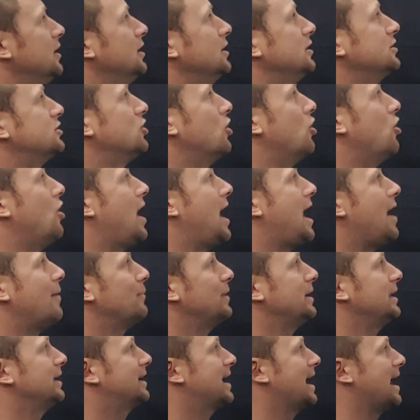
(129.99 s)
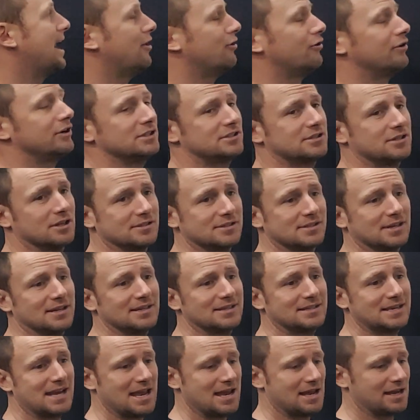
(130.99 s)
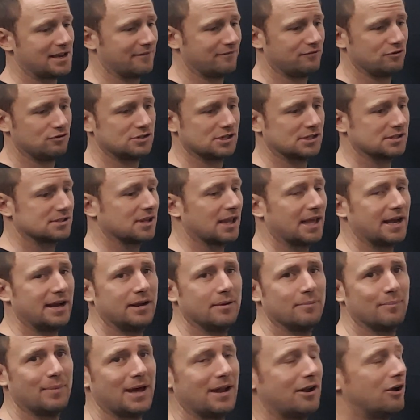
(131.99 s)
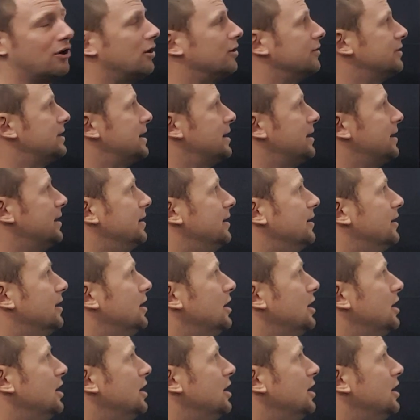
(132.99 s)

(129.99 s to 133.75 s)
So how many calories does it take if you just laid in bed all day?